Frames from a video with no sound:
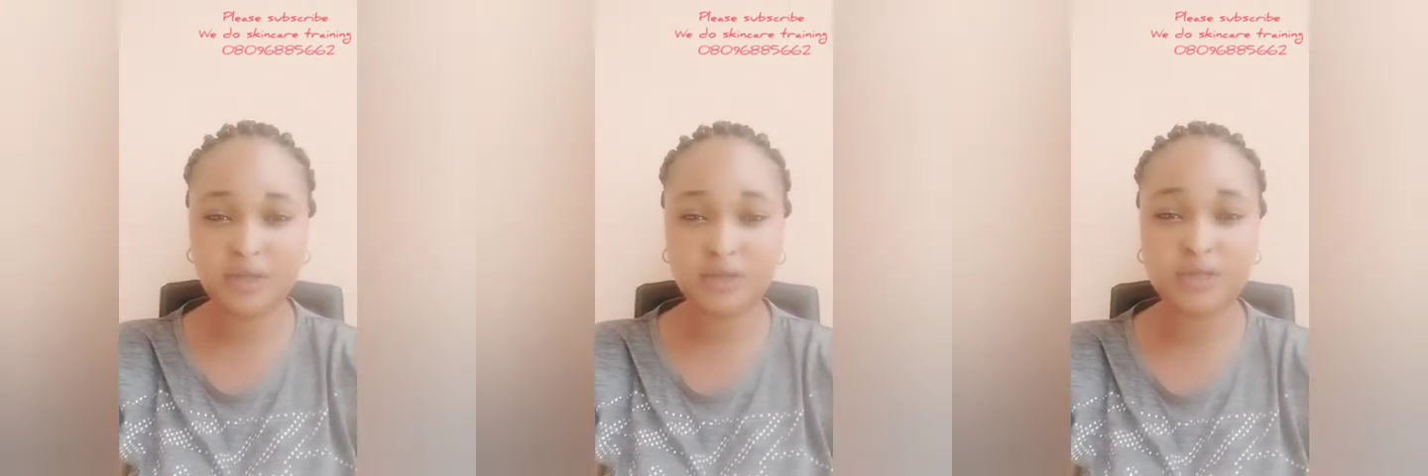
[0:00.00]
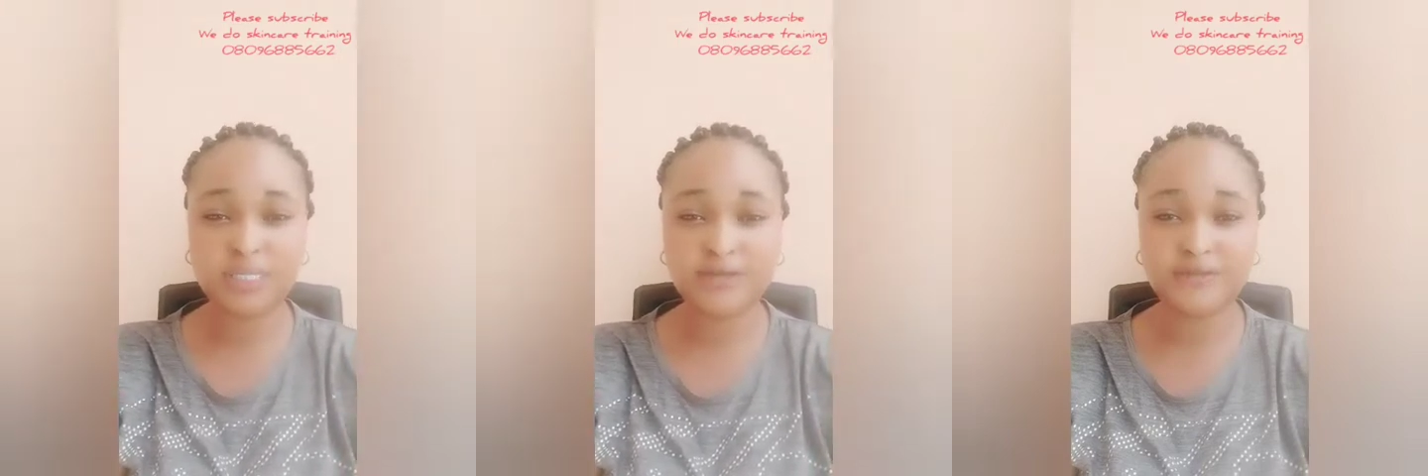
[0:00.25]

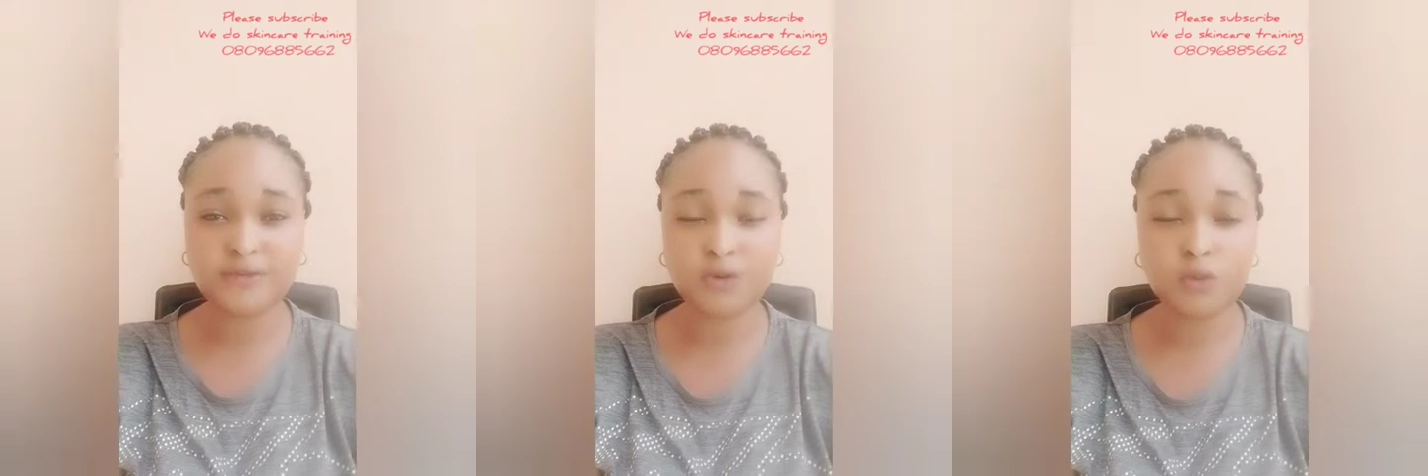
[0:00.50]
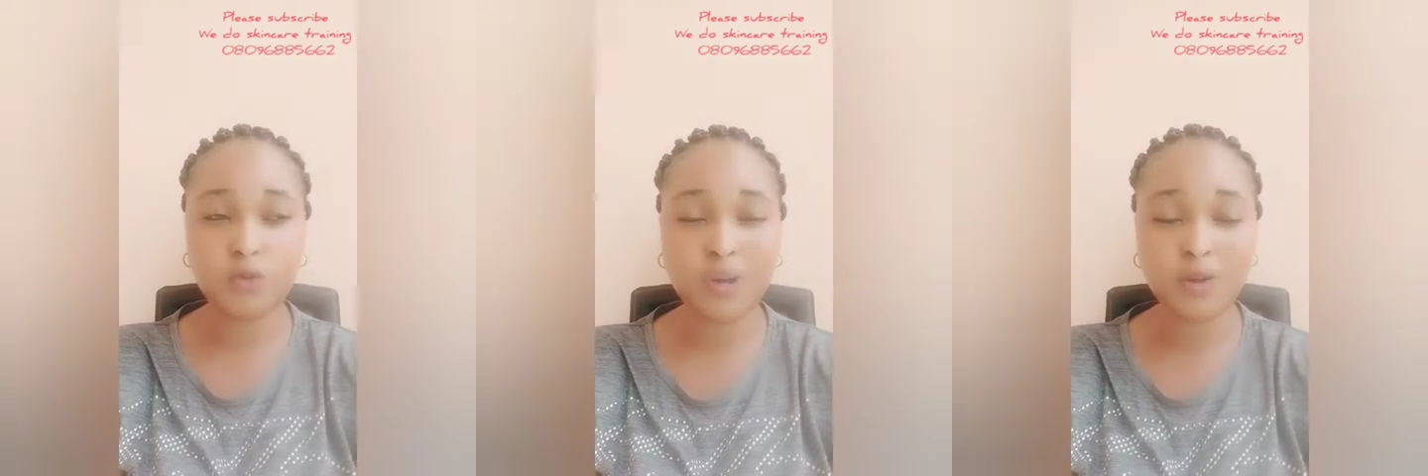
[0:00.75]
Use it
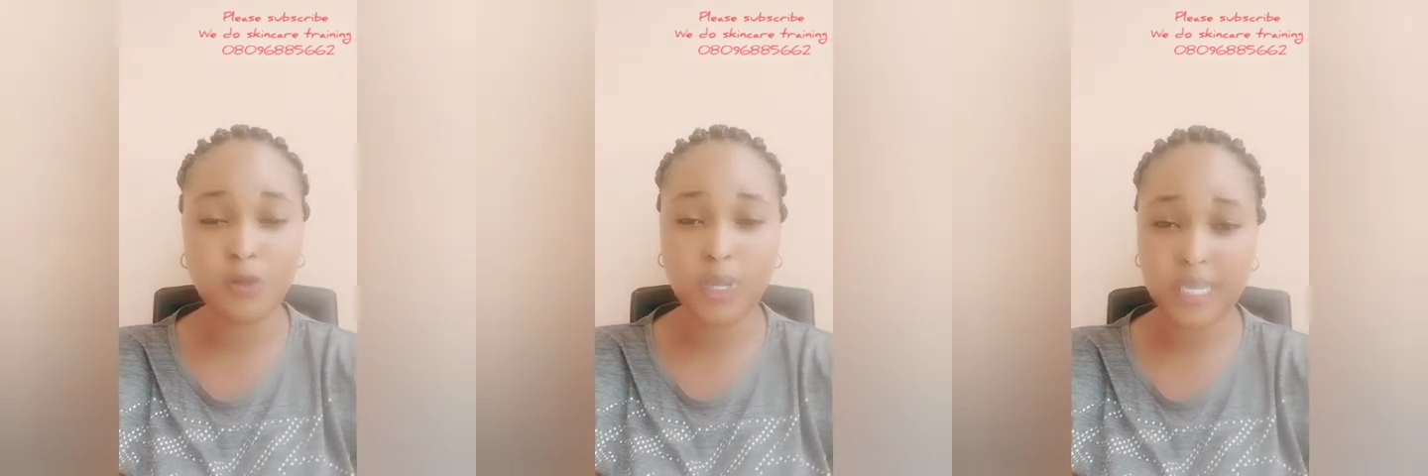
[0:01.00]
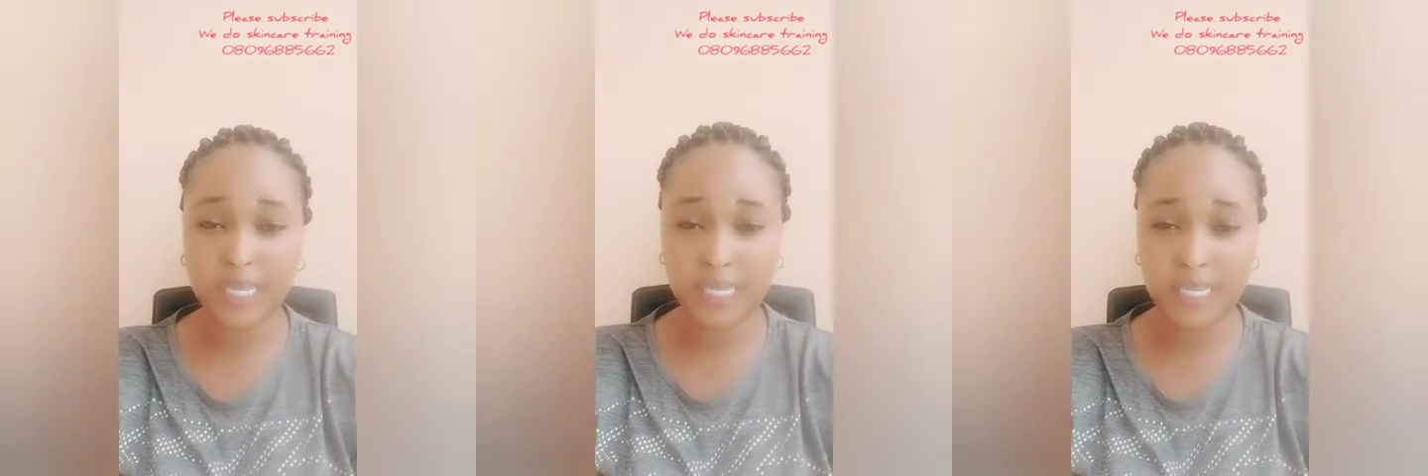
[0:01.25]
for
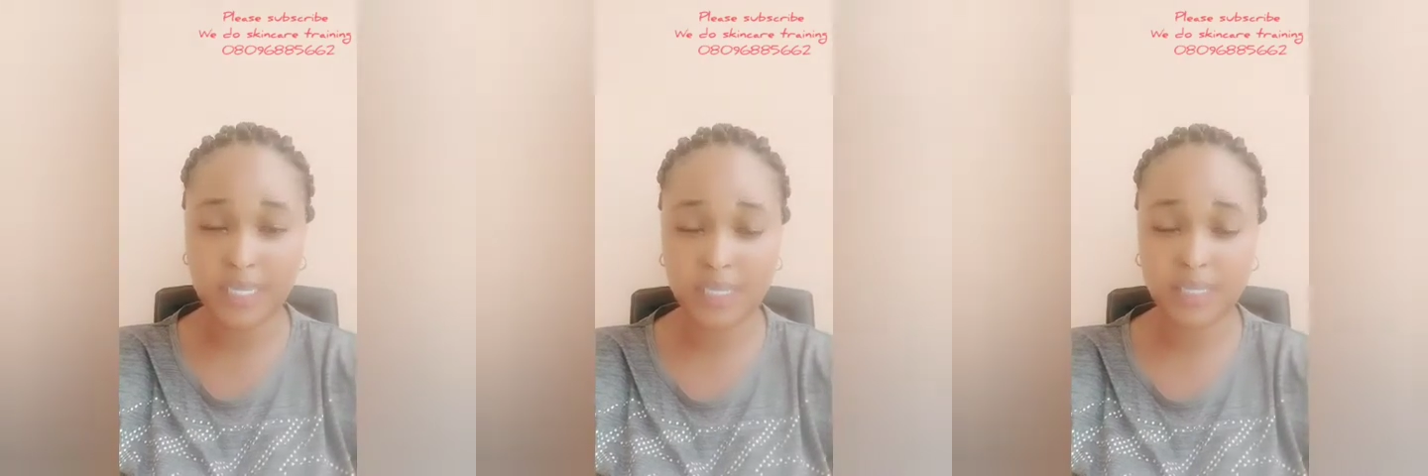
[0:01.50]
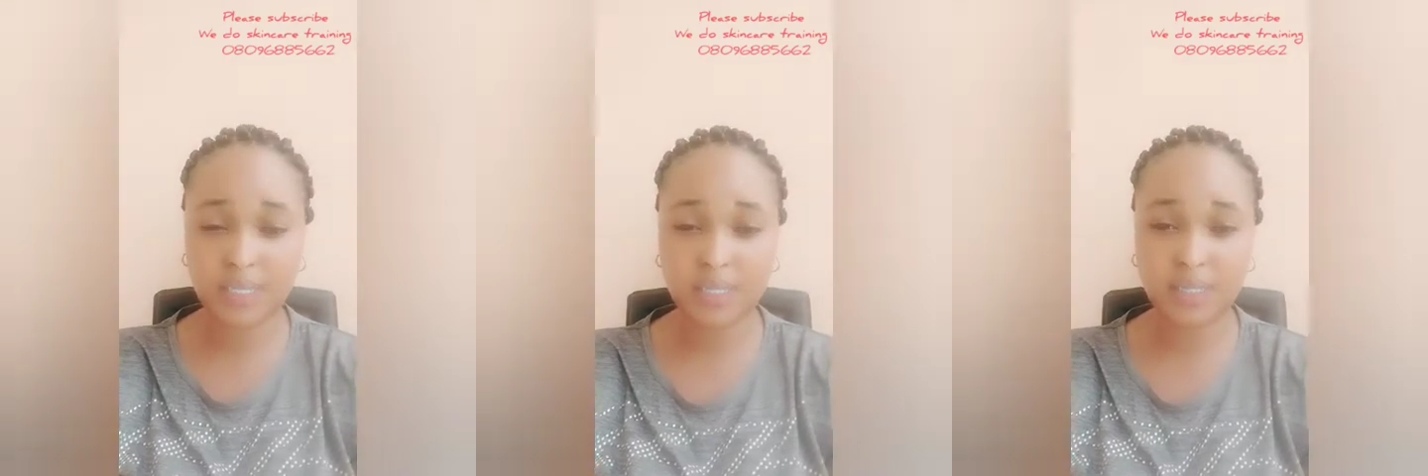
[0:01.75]
1 week
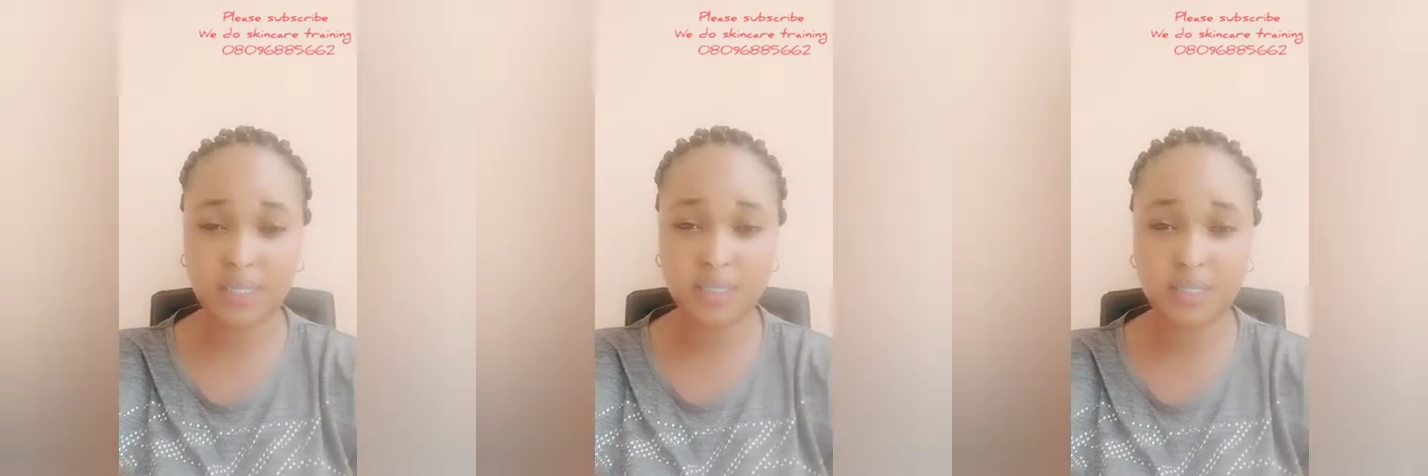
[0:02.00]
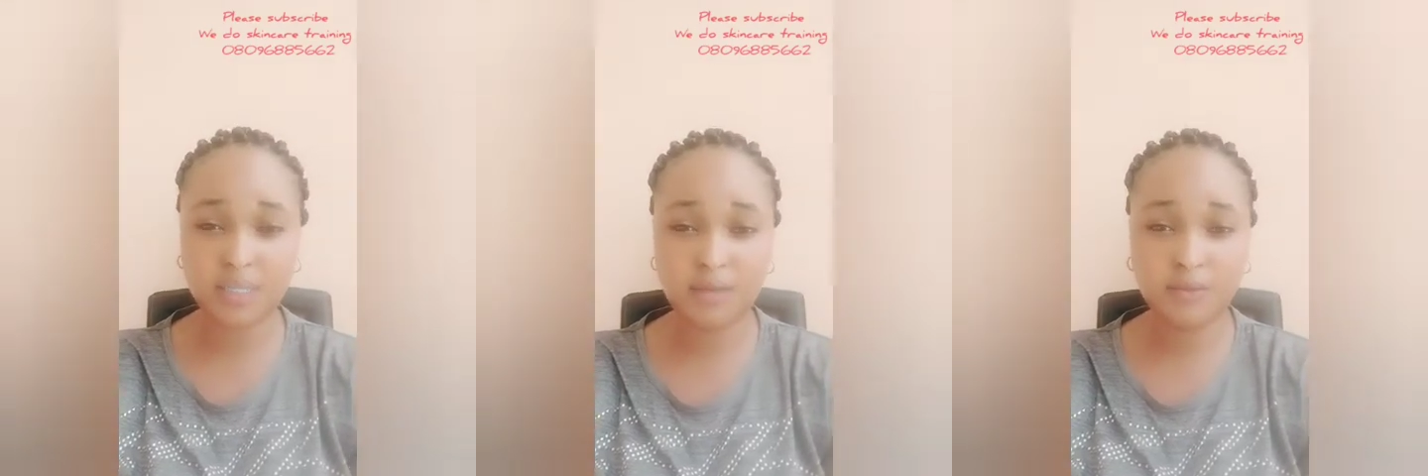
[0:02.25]

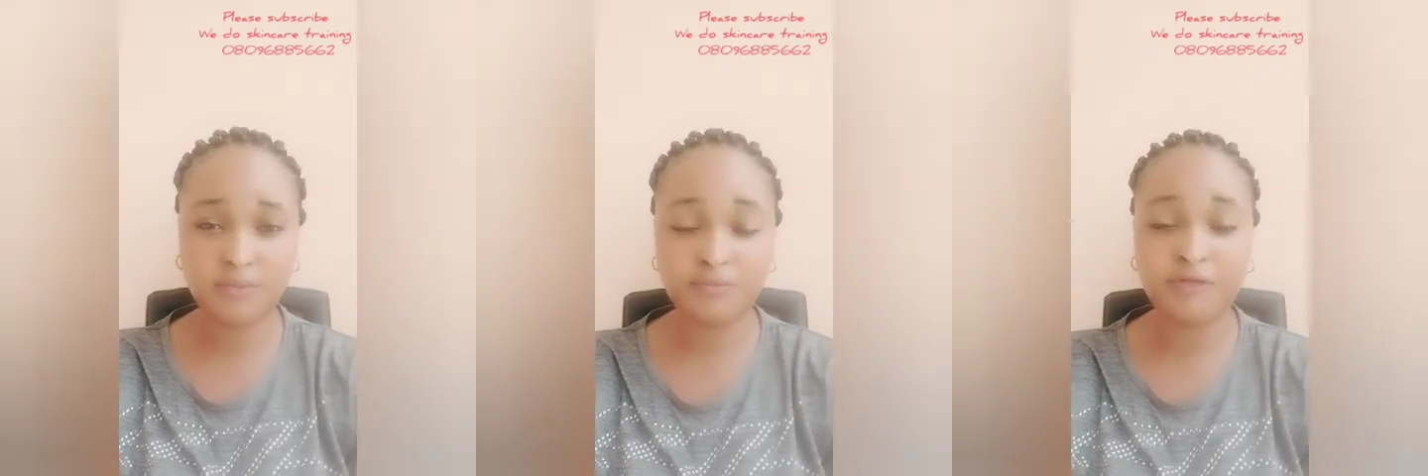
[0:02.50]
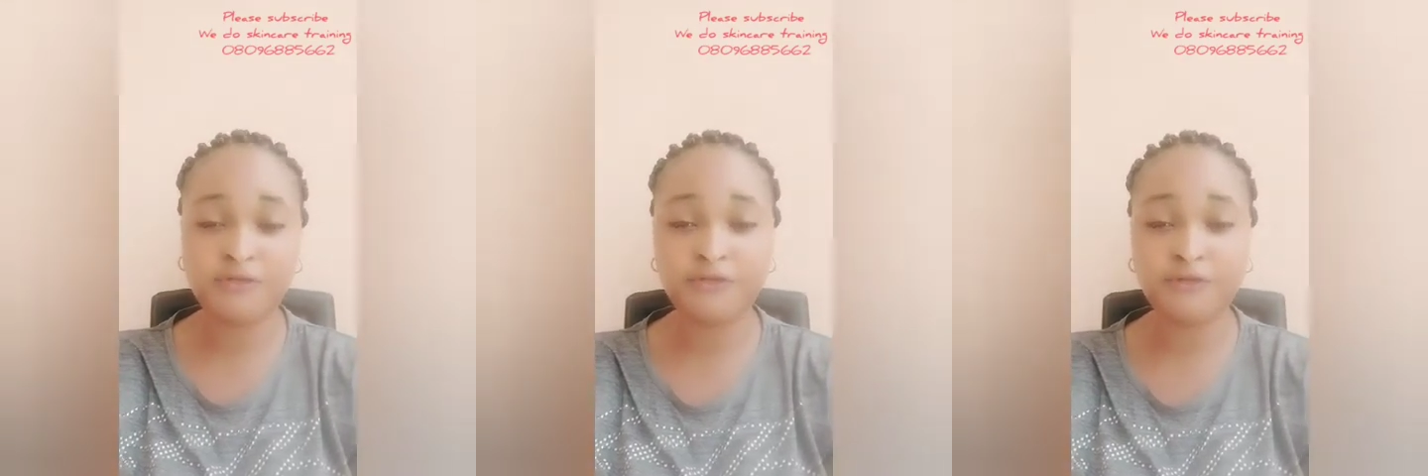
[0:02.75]

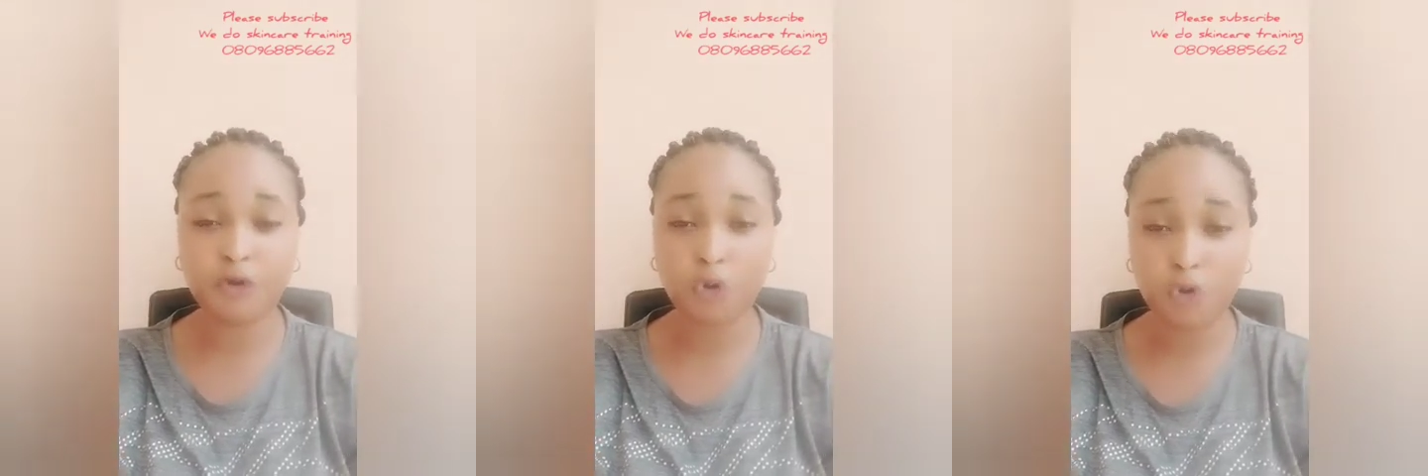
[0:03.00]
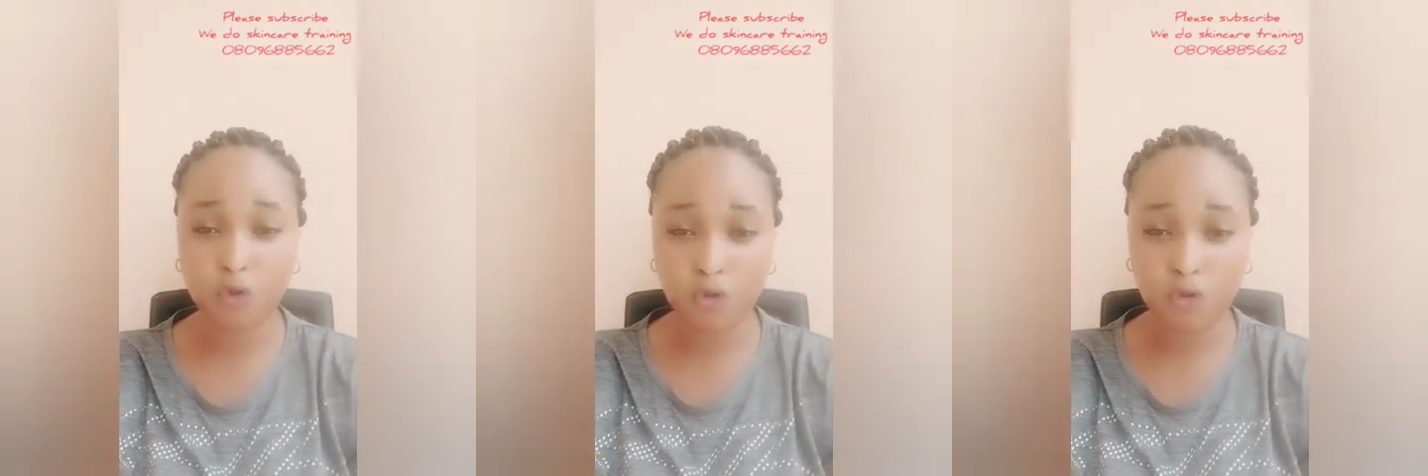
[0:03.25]

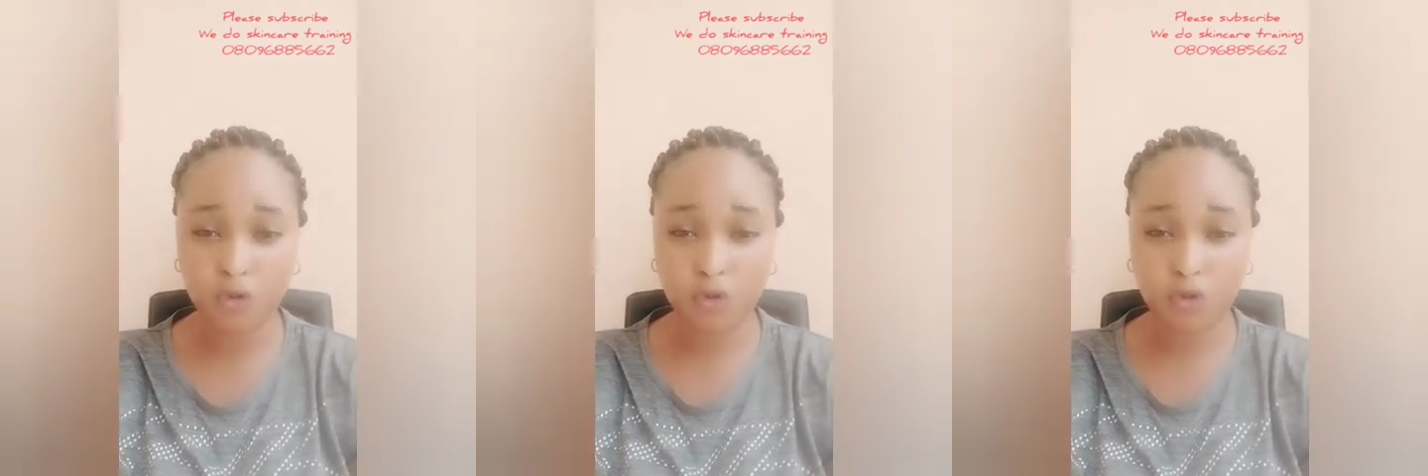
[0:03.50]
before